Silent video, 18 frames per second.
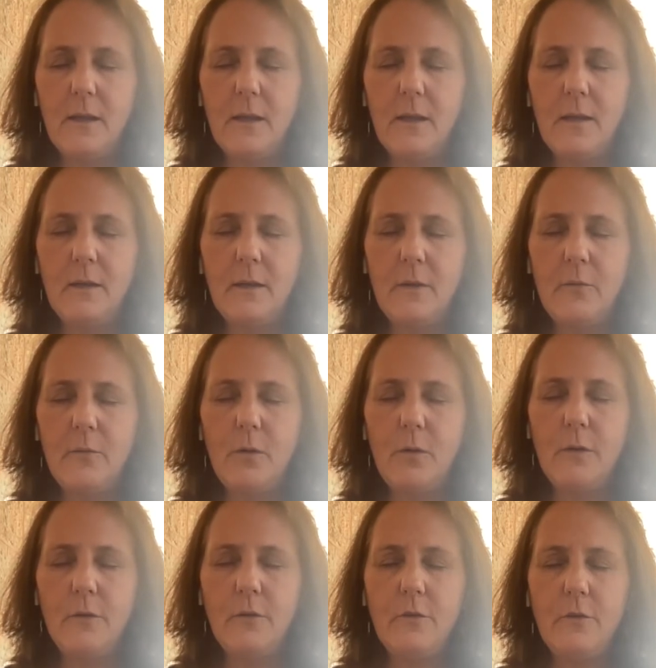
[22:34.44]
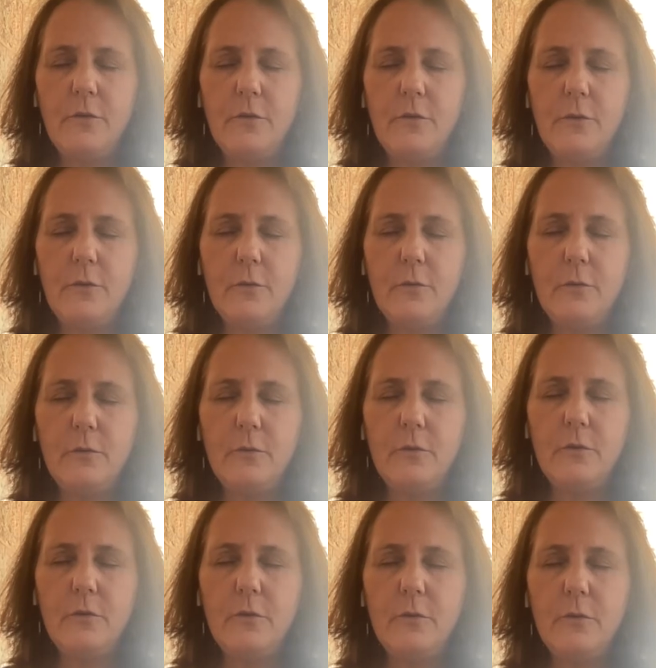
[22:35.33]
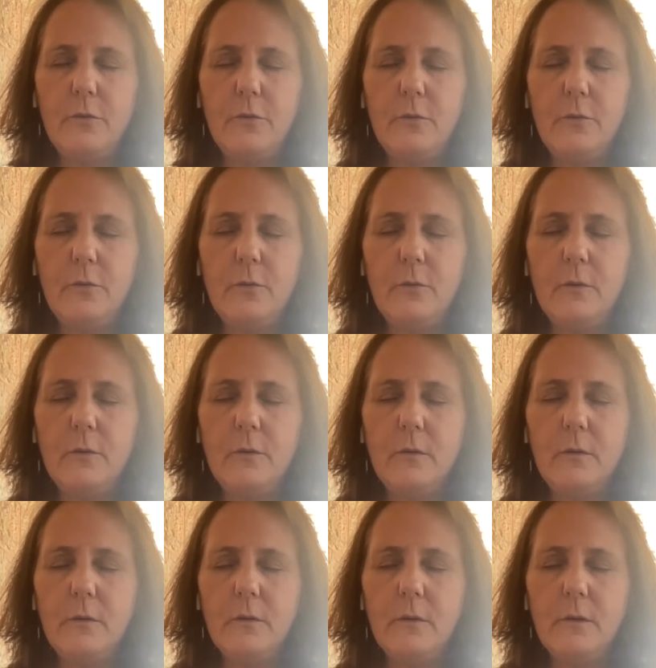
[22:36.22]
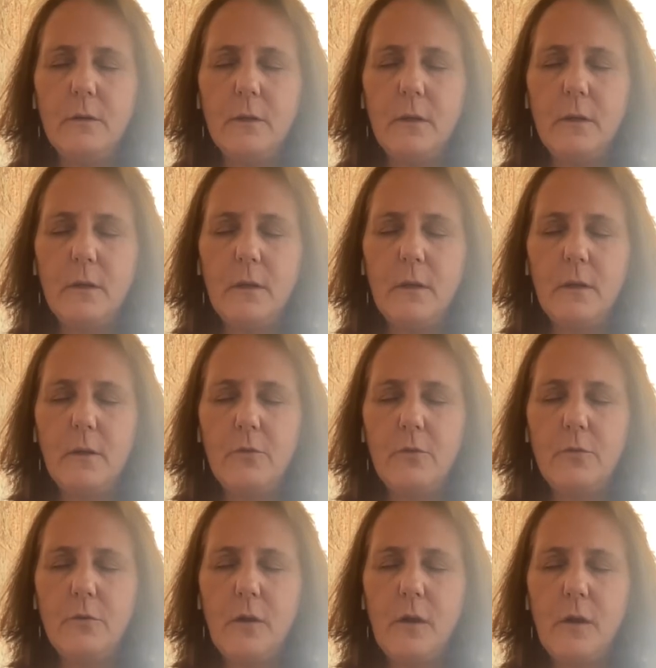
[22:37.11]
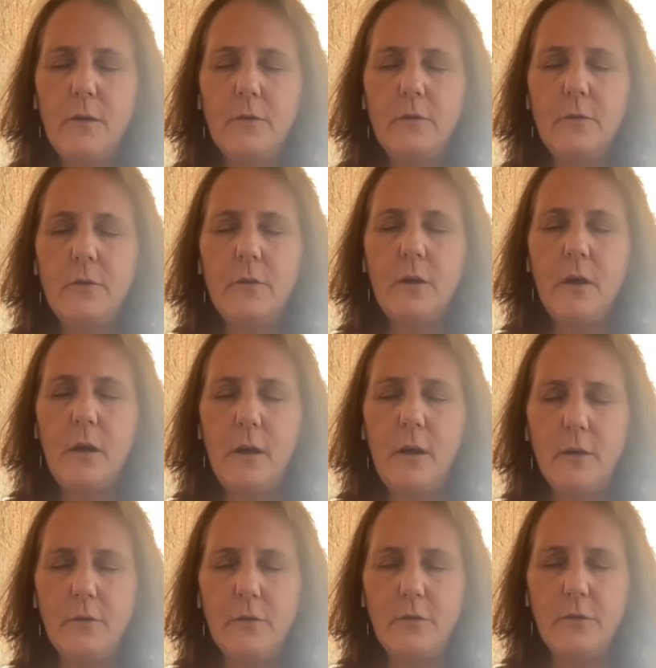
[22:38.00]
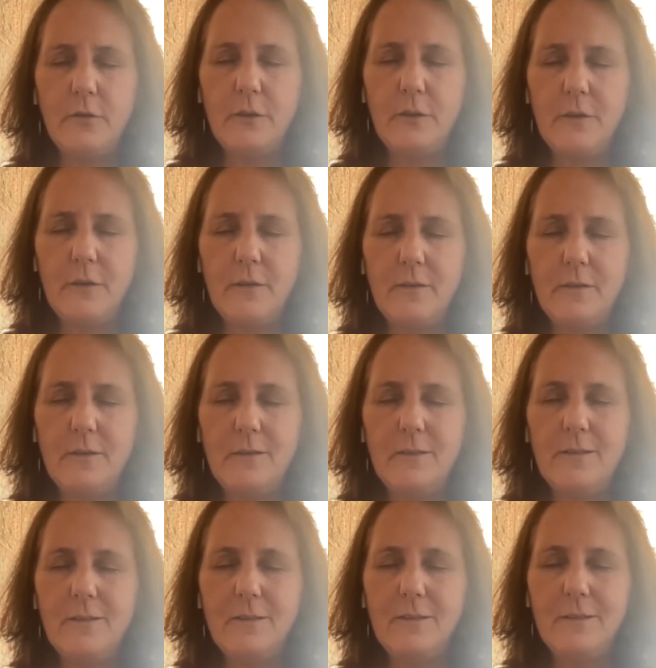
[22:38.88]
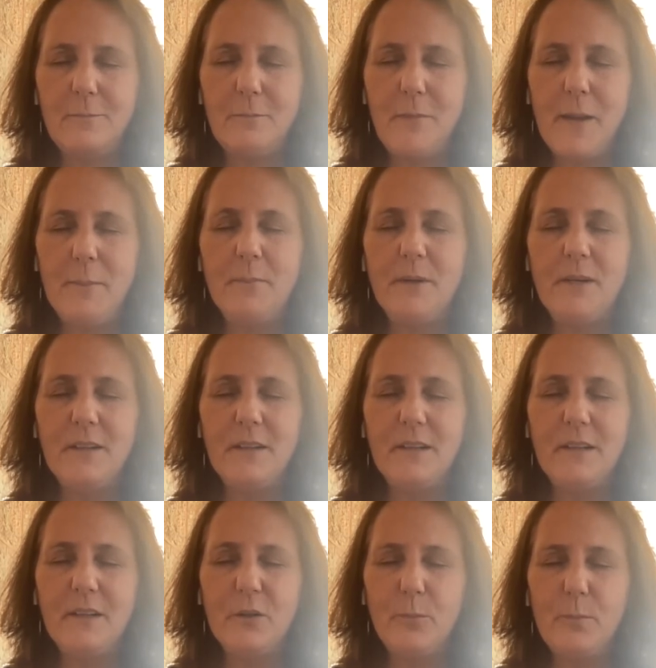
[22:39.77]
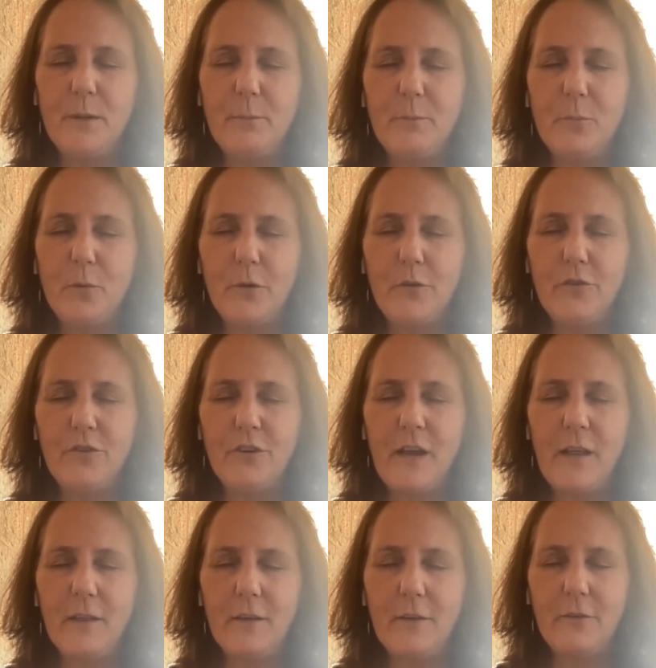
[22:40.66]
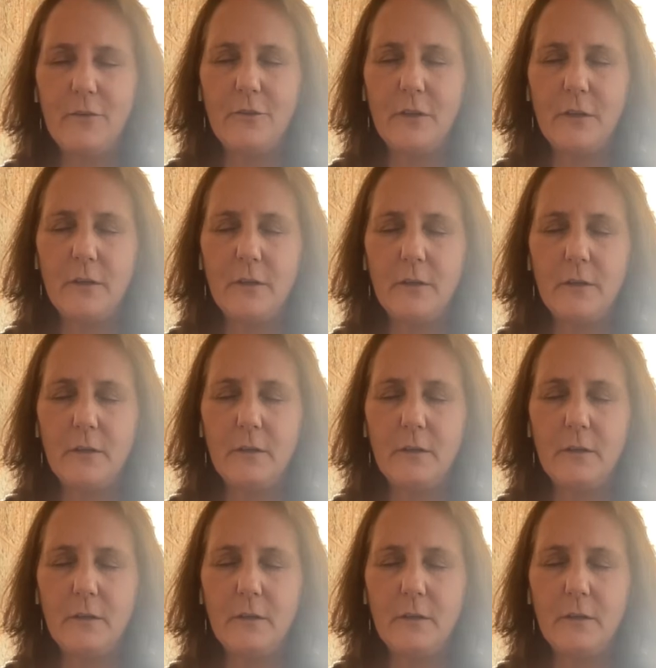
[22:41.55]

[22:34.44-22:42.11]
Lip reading: And I want you to try to touch, and this might be a little bit more challenging,